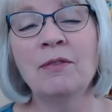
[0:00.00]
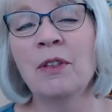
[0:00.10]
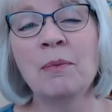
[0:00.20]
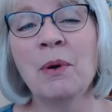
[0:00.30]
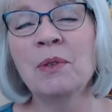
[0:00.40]

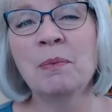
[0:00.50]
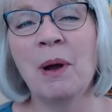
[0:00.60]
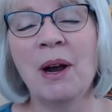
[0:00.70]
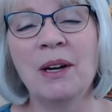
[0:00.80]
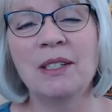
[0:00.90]
most
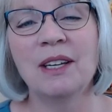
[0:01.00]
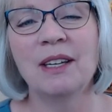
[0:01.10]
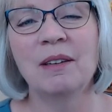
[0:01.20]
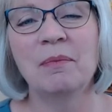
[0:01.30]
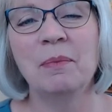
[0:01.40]
part,
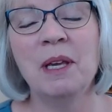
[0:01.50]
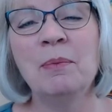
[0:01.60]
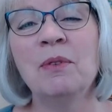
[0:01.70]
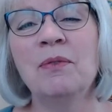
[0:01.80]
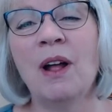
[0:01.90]

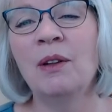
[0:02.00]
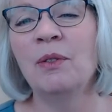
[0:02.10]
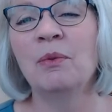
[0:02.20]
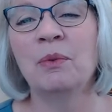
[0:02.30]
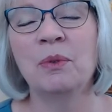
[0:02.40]
people followed
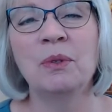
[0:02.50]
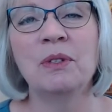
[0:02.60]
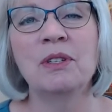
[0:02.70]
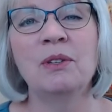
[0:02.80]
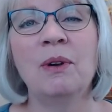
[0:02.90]
the
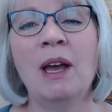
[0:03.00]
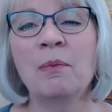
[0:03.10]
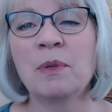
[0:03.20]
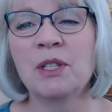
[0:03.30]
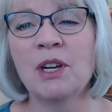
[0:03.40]
rules to
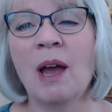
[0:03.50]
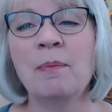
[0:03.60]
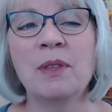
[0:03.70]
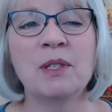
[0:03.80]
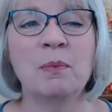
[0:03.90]
help
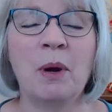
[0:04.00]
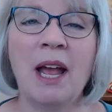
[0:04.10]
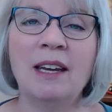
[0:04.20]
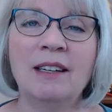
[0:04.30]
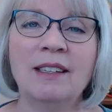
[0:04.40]
stop the
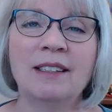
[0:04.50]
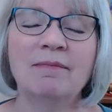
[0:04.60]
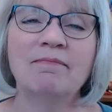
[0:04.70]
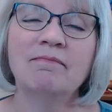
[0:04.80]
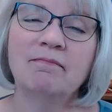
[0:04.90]
spread,
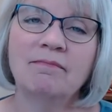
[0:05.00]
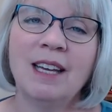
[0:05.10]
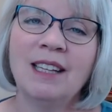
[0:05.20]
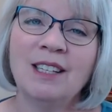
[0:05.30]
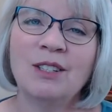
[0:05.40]

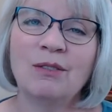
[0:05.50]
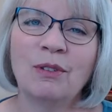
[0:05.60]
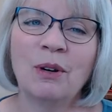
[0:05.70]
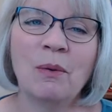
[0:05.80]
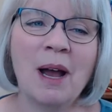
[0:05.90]
at least
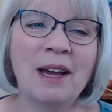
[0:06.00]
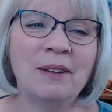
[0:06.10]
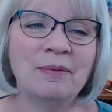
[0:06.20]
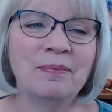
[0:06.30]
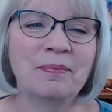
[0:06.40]
for a while.